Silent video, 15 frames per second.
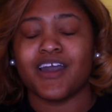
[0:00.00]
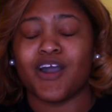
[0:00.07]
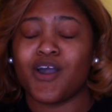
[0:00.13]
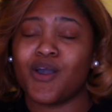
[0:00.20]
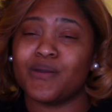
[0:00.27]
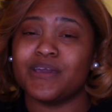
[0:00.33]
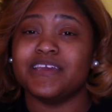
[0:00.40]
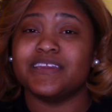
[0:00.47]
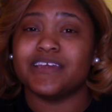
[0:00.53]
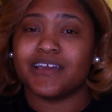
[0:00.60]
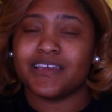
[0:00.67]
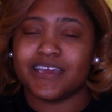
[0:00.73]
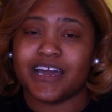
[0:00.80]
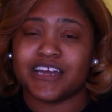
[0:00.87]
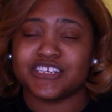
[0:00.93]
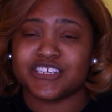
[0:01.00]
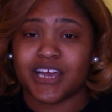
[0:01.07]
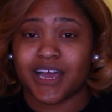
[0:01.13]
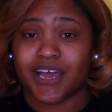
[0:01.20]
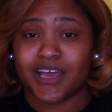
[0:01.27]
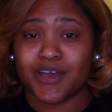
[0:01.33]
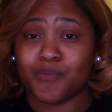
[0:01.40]
oh, he got
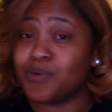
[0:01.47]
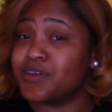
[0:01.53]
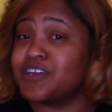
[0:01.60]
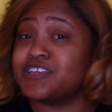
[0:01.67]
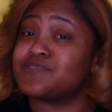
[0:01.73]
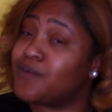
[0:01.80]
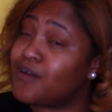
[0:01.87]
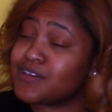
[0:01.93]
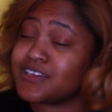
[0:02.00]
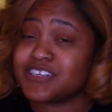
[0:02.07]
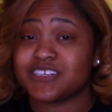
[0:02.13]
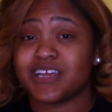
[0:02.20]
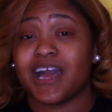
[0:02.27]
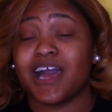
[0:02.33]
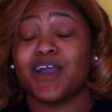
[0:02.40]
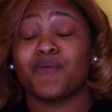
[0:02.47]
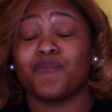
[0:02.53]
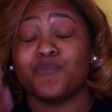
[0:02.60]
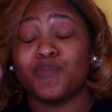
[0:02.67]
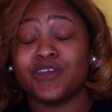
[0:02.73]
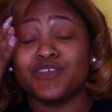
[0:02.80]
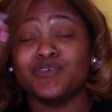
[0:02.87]
shot. Well, did his phone get shot?
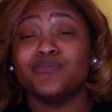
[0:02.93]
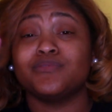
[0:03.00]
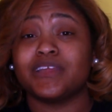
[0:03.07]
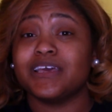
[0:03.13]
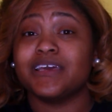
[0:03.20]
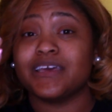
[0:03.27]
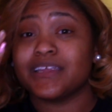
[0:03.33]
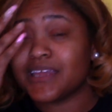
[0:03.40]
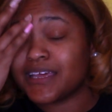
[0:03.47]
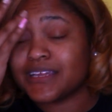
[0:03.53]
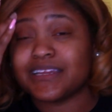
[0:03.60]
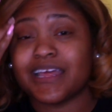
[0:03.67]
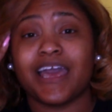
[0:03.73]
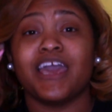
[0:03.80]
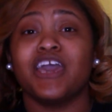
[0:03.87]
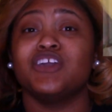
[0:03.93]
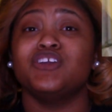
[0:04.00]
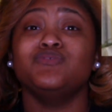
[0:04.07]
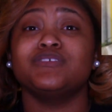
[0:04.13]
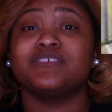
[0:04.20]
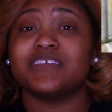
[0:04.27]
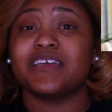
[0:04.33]
When you thinking like that,
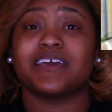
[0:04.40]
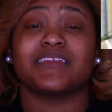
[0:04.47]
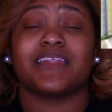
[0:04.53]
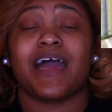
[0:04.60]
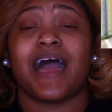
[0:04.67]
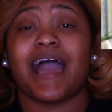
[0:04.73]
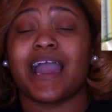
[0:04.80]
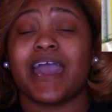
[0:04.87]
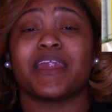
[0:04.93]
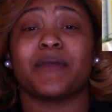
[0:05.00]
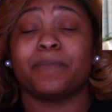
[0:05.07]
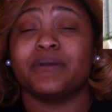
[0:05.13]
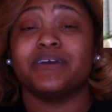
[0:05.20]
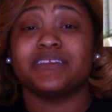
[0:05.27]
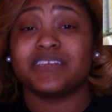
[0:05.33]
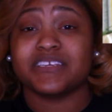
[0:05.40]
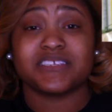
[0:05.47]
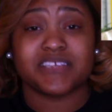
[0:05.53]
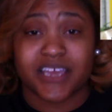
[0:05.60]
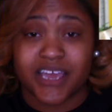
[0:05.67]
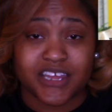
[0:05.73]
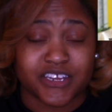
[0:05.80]
you just thinking like, I gotta put this
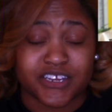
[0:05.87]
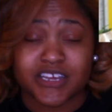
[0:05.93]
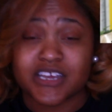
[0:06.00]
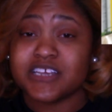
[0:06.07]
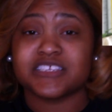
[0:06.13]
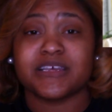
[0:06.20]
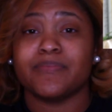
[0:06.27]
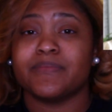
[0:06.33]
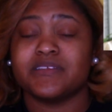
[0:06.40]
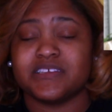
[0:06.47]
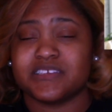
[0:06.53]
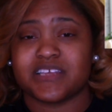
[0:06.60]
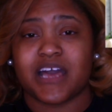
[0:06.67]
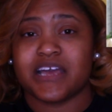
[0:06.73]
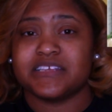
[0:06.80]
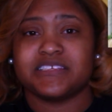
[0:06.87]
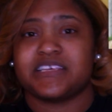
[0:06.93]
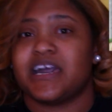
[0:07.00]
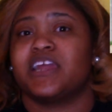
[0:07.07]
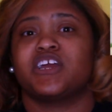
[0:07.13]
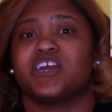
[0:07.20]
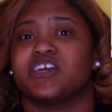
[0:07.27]
together. Something is
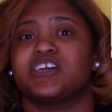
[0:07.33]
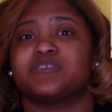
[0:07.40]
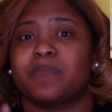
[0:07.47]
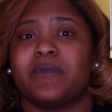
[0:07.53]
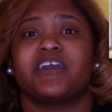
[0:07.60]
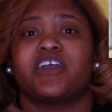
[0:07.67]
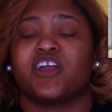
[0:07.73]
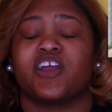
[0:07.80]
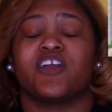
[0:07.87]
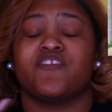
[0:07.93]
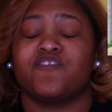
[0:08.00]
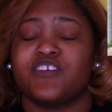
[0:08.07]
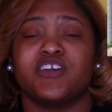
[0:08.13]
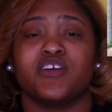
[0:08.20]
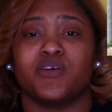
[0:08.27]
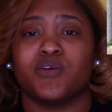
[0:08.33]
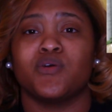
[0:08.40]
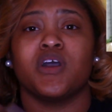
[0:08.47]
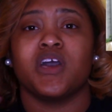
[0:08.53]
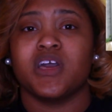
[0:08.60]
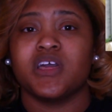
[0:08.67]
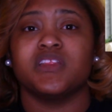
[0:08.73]
inside of her is making her
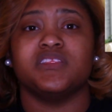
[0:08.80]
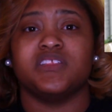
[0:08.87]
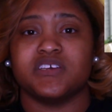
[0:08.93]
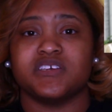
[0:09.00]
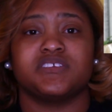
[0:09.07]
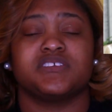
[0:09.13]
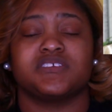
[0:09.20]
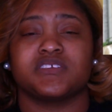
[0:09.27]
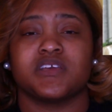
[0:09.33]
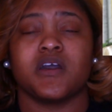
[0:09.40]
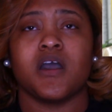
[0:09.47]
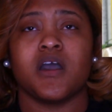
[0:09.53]
feel this